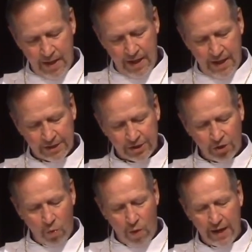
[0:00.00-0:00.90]
It's so
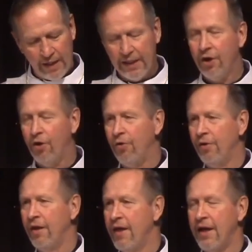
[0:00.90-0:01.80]
widely
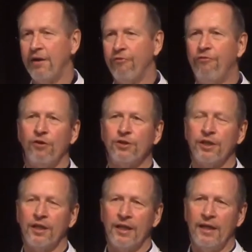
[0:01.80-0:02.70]
known that
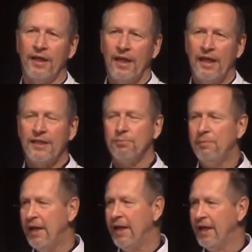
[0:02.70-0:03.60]
unfortunately its
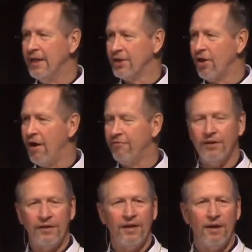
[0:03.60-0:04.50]
meaning is
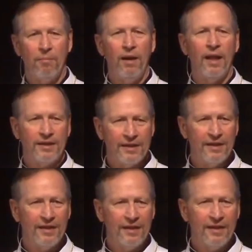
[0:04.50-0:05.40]
often blunted
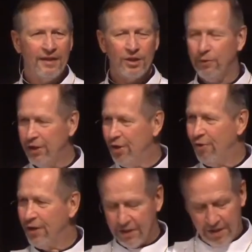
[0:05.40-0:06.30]
because we
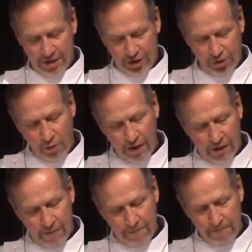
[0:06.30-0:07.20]
know it too well